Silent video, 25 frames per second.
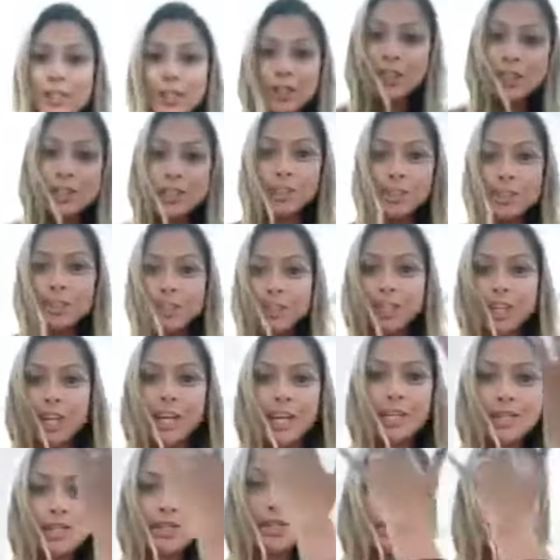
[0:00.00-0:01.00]
goodness.
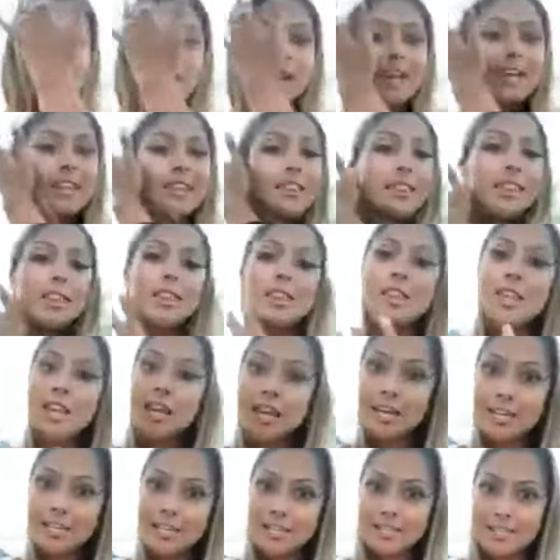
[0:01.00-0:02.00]
Guys, look at
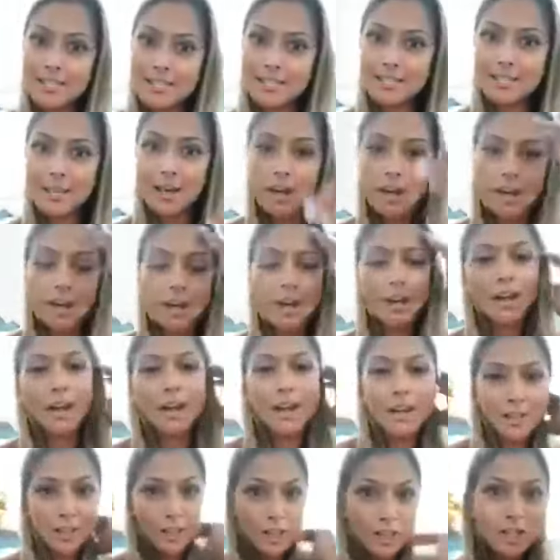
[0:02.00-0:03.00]
this.
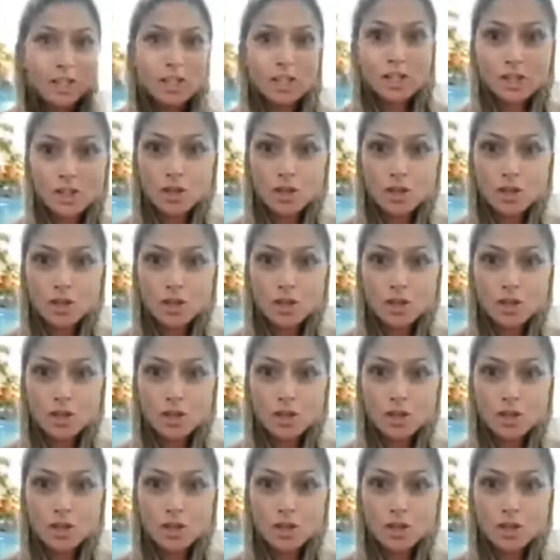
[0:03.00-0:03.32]
This is